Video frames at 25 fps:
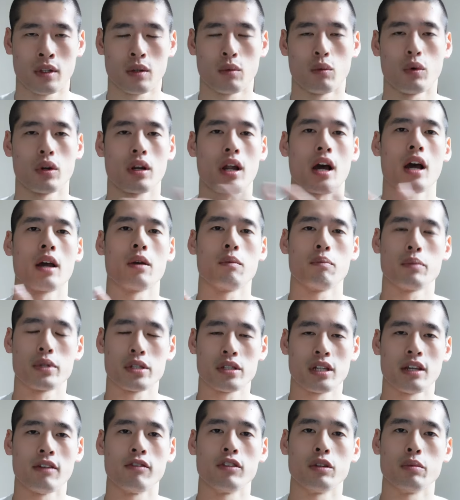what I
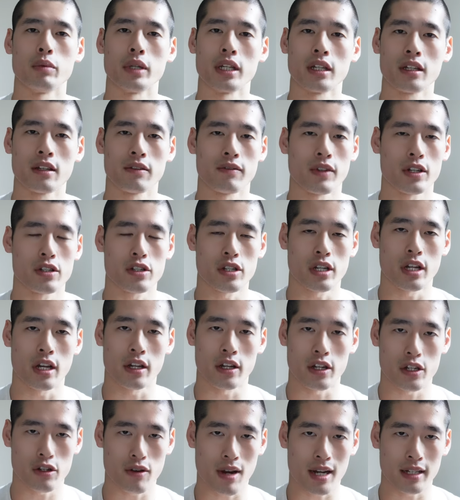perceive to be conventionally
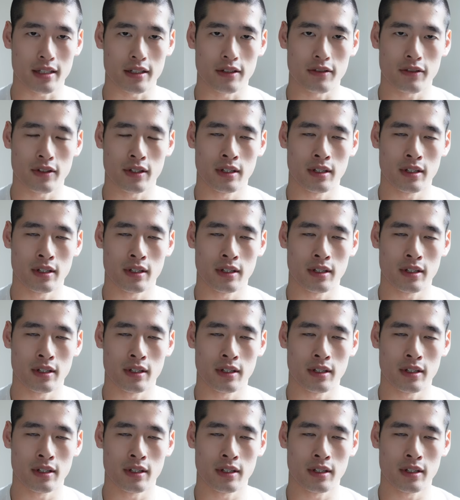unattractive.